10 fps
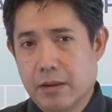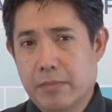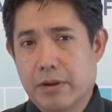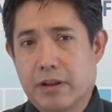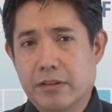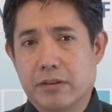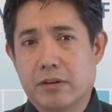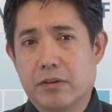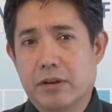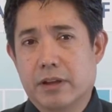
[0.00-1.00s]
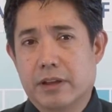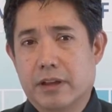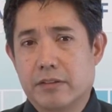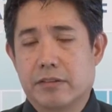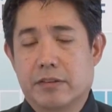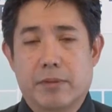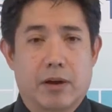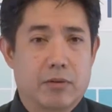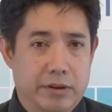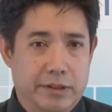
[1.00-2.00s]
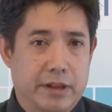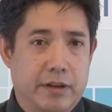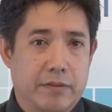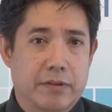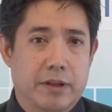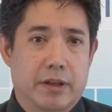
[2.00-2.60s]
But also, not just the malware itself,